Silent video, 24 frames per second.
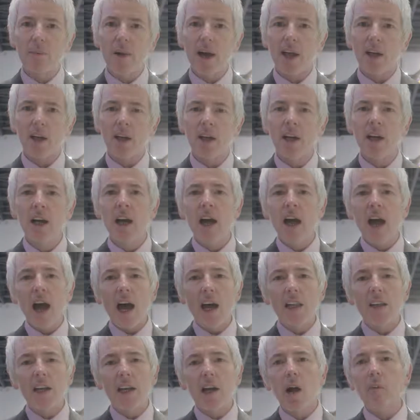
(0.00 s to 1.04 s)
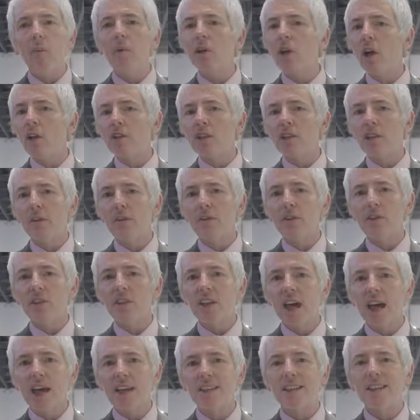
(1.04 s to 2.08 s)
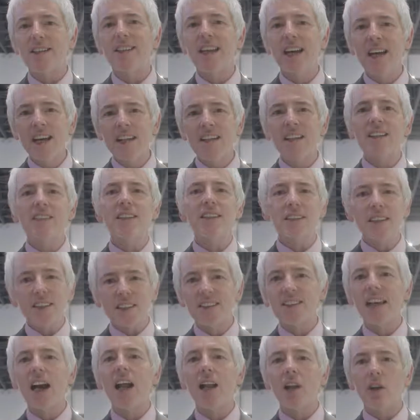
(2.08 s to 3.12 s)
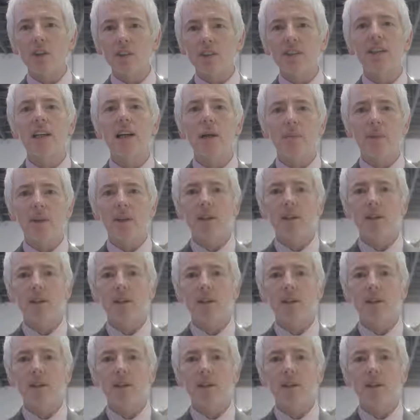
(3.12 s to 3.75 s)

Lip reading: better, and they come in lots of different sizes. This is a salon staple.